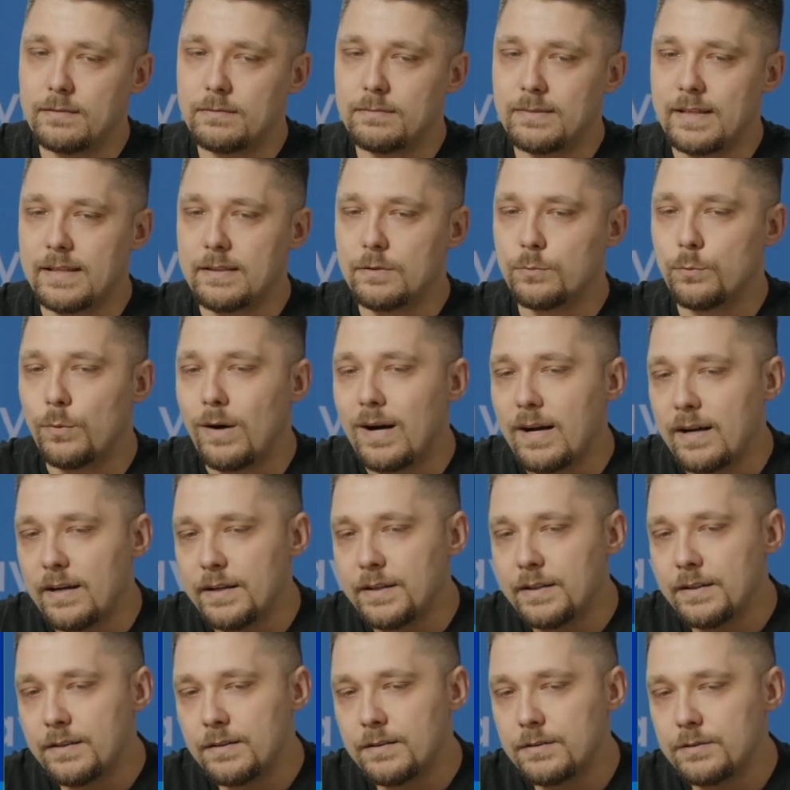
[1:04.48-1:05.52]
and
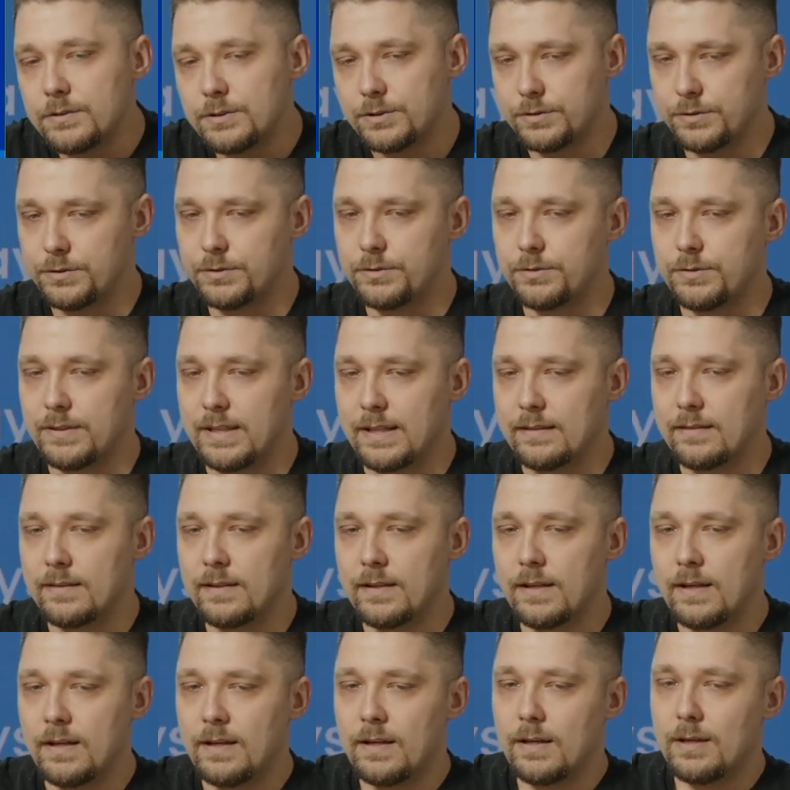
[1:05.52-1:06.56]
why should you do that?
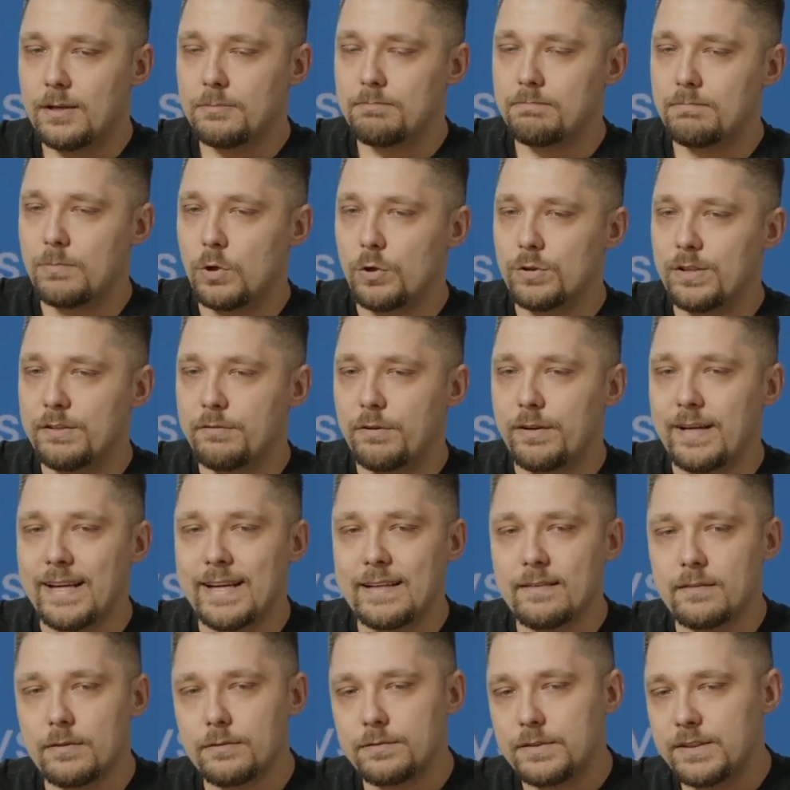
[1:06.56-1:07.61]
On the very
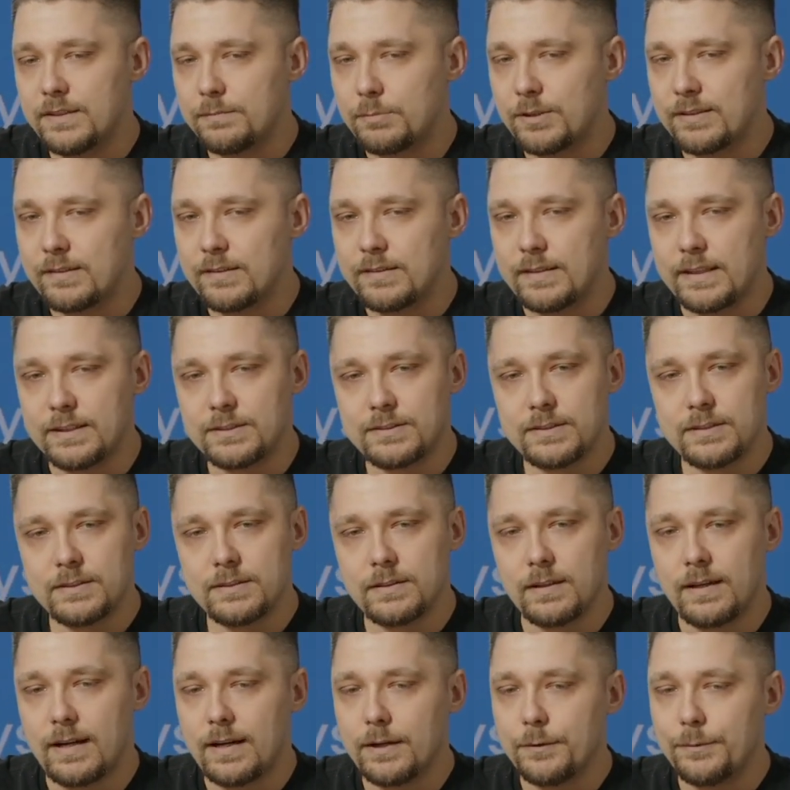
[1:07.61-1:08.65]
end of this presentation,
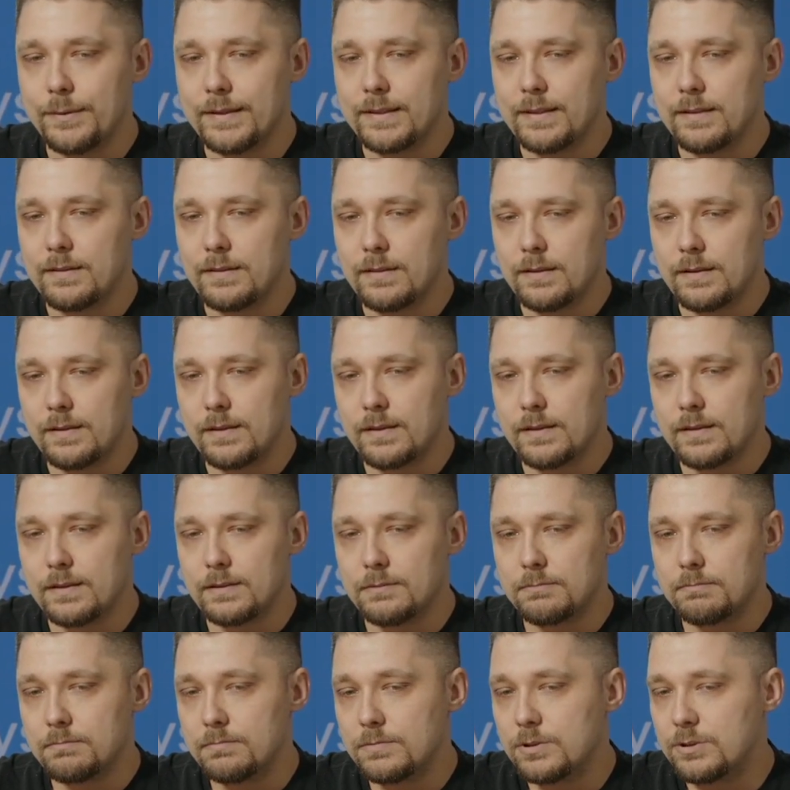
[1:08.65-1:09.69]
I will
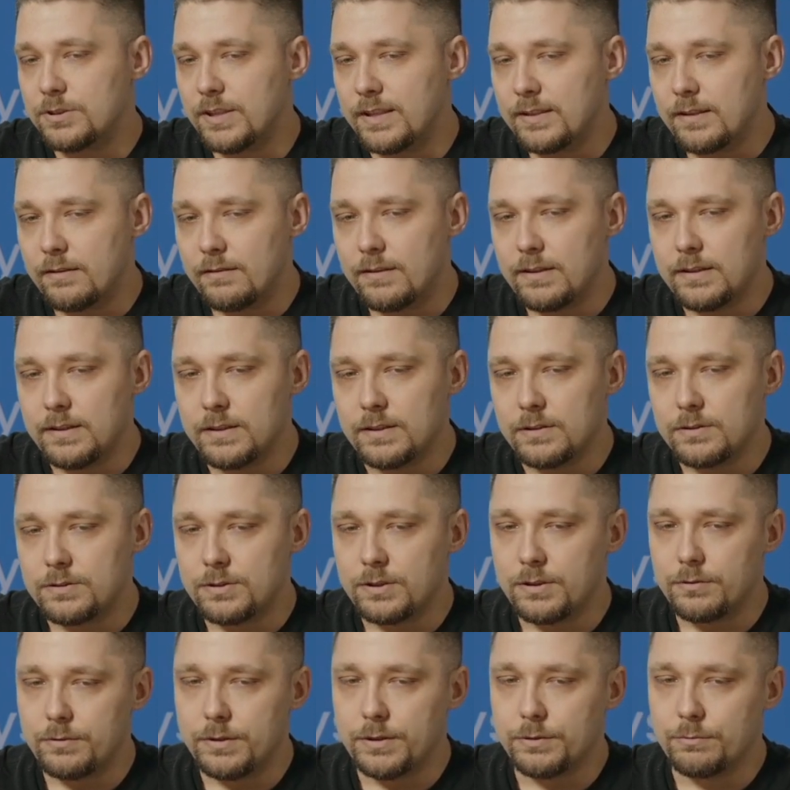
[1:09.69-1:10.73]
generally
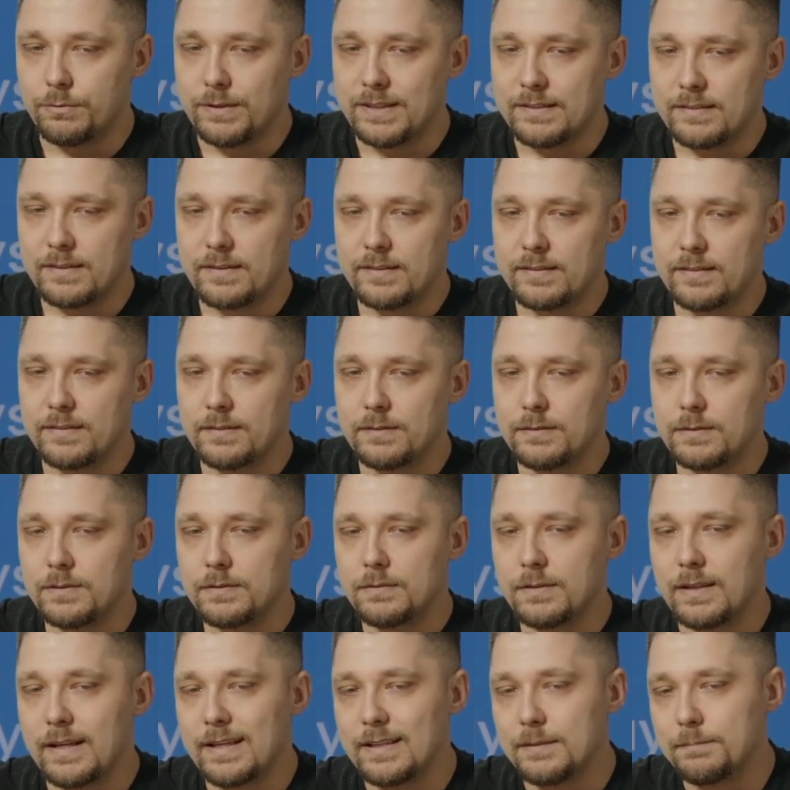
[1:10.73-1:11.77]
show you risks
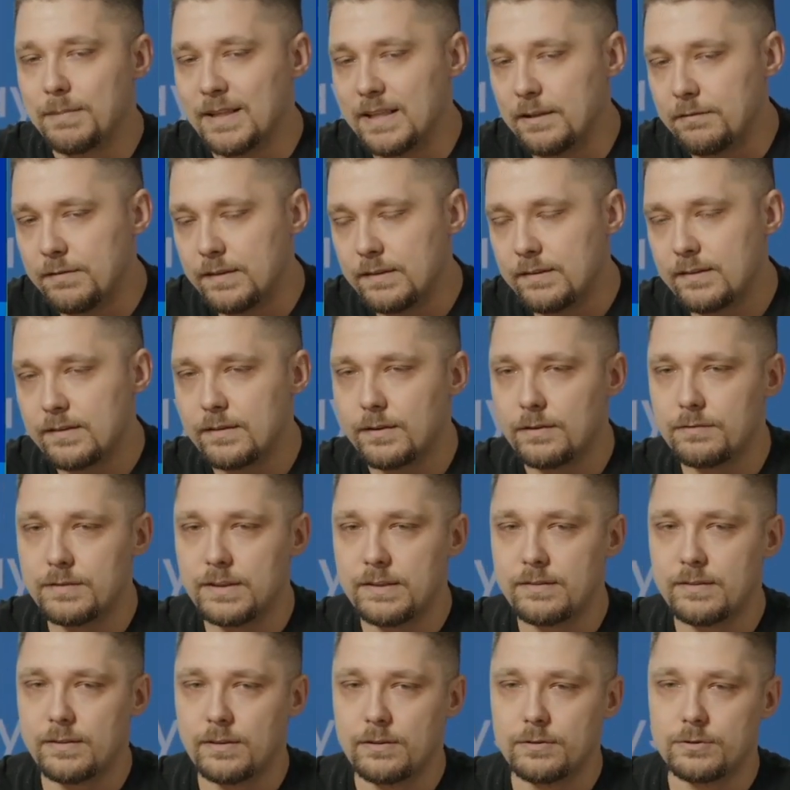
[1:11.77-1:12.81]
and benefits of
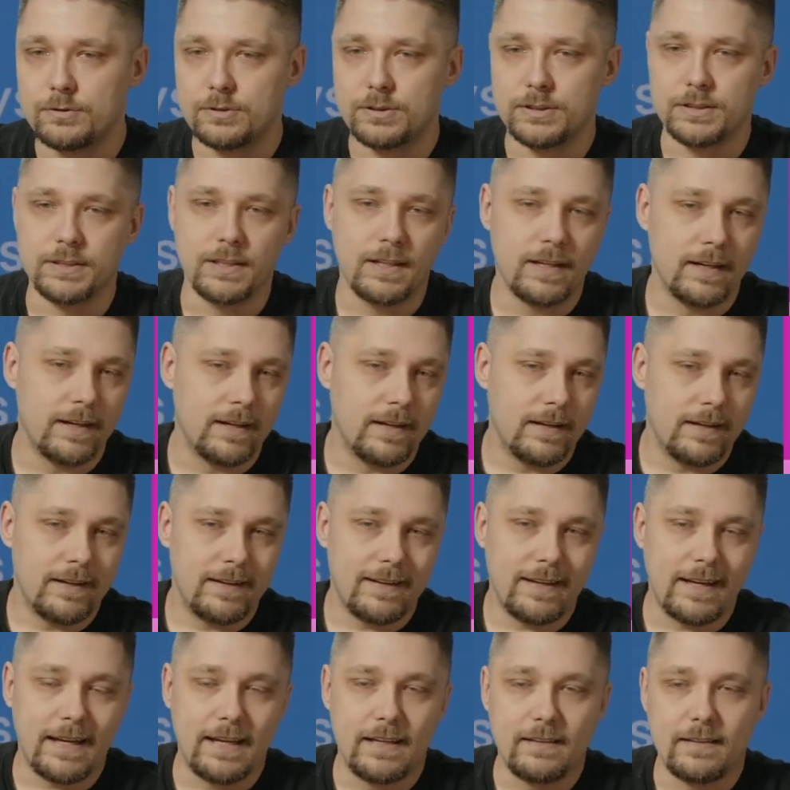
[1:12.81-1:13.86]
this solution,
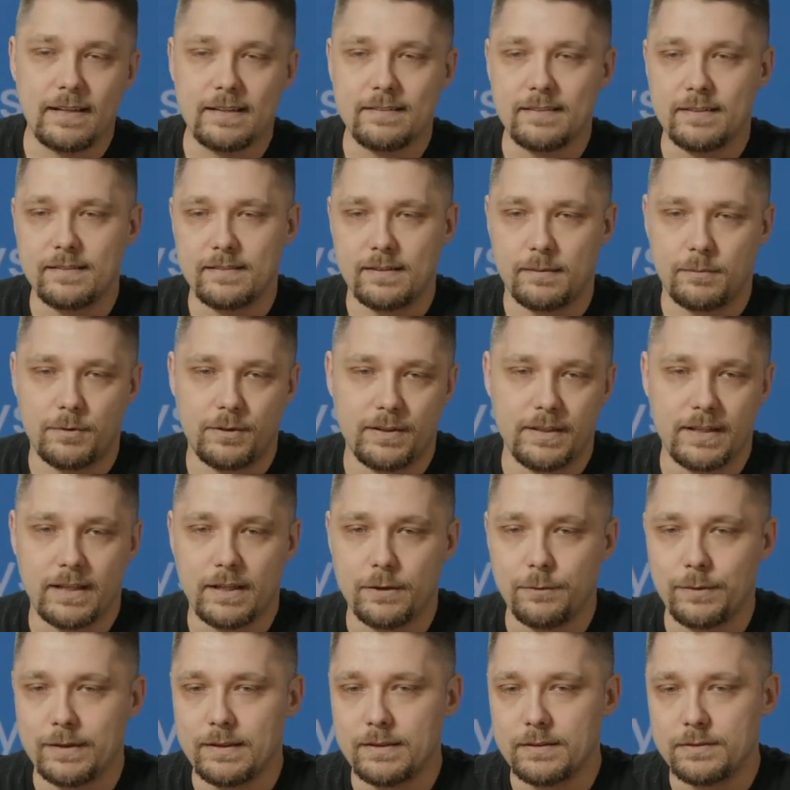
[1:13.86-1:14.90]
and as a summary, I
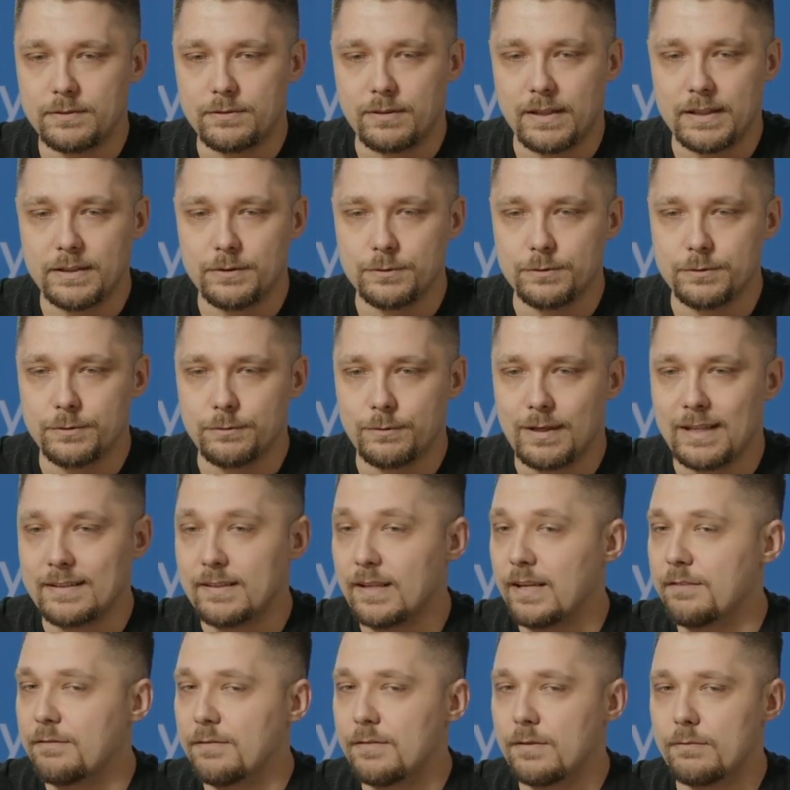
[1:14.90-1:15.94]
will try to
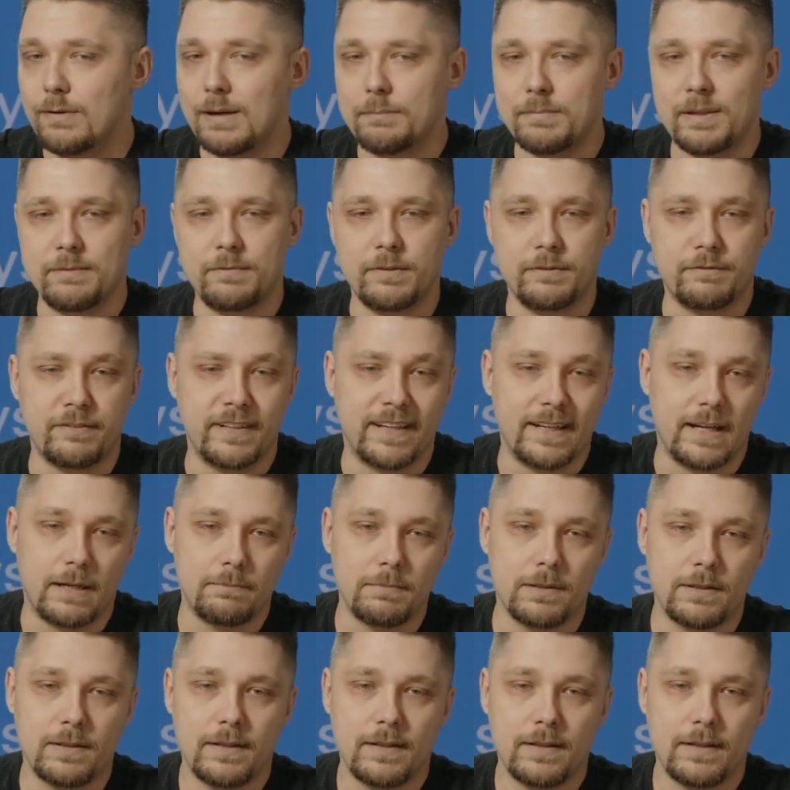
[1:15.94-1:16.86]
wrap everything up,